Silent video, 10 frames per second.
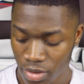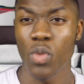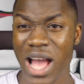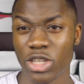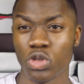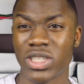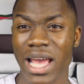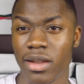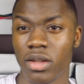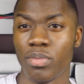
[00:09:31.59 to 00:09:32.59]
Why I chose
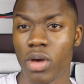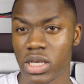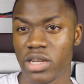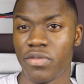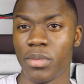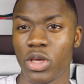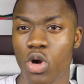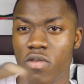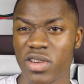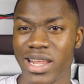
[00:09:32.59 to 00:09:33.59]
Canon personally for me
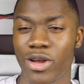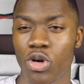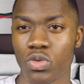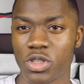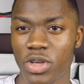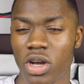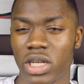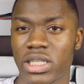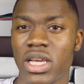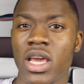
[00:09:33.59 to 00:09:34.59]
over Nikon was
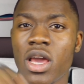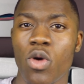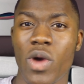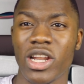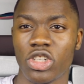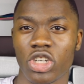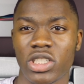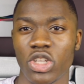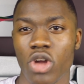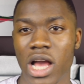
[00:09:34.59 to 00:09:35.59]
because when
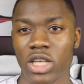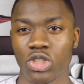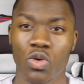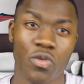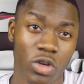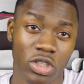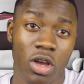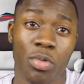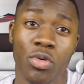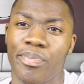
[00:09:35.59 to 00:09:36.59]
adjusting your ISO, for
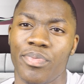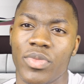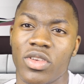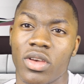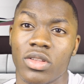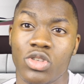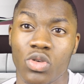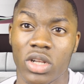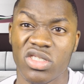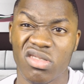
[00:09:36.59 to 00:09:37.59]
example, to
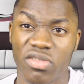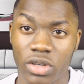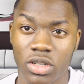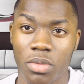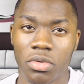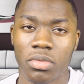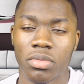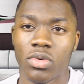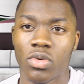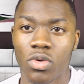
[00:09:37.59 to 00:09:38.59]
200, for example,
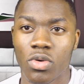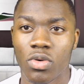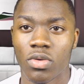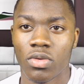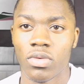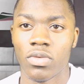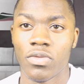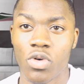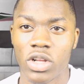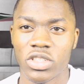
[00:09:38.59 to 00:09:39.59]
or
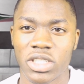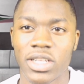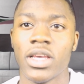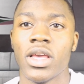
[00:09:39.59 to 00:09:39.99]
400,